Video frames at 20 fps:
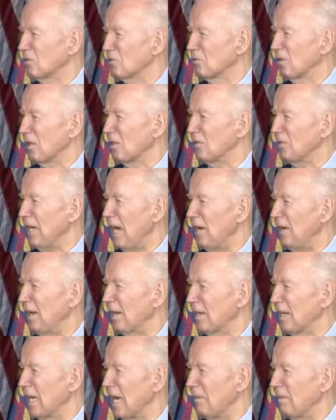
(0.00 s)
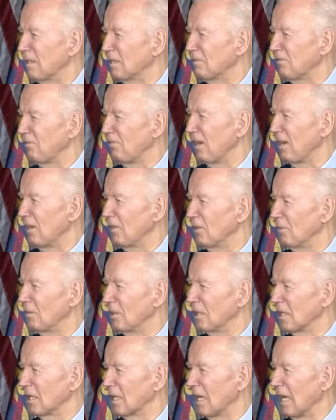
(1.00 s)
trickle down economics failed the
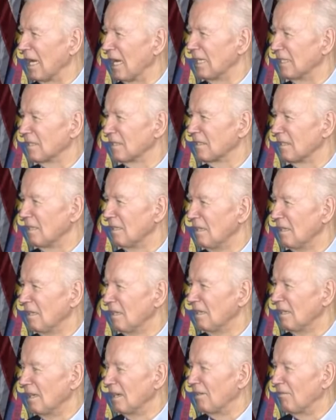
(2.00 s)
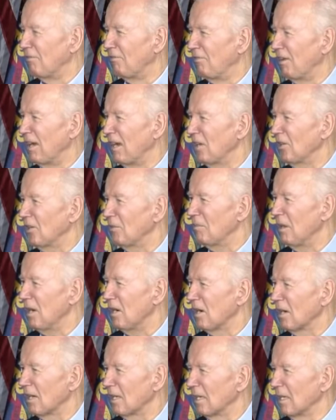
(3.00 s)
middle class. It failed
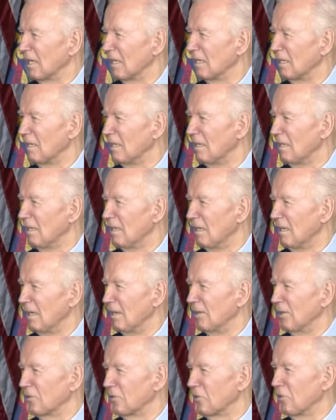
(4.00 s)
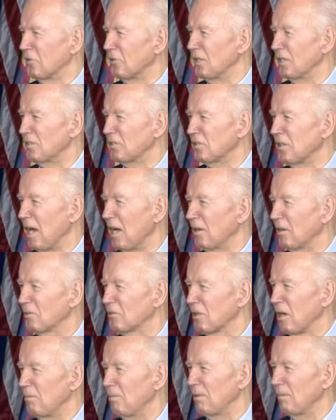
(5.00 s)
America. And the truth is, Donald
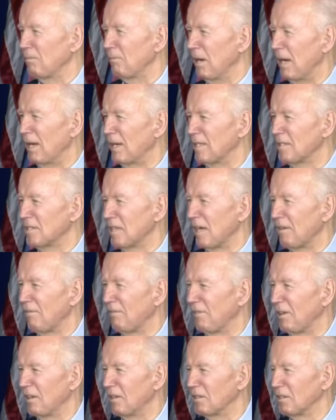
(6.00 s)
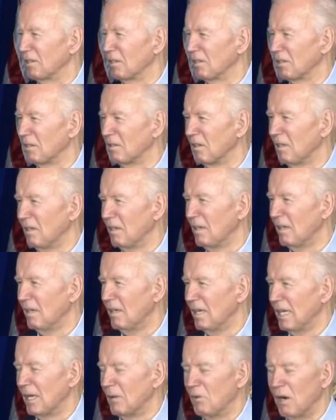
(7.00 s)
Trump embodies that failure.
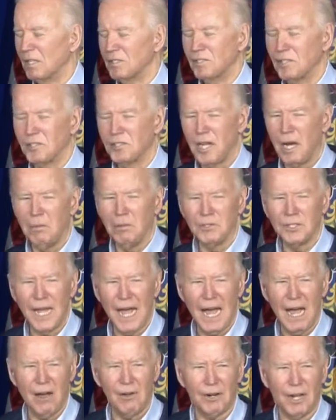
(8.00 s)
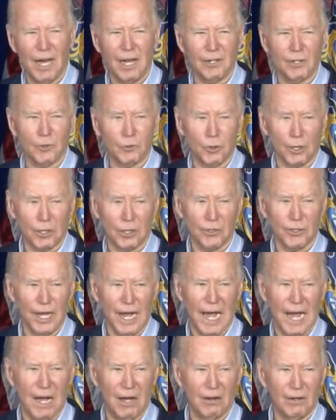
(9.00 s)
He wants to double down on trickle
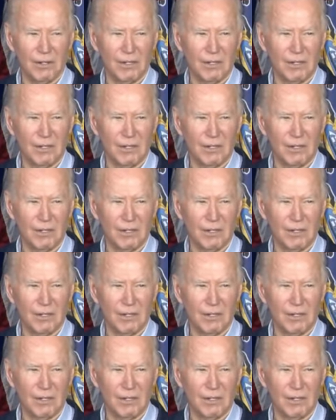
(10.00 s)
down.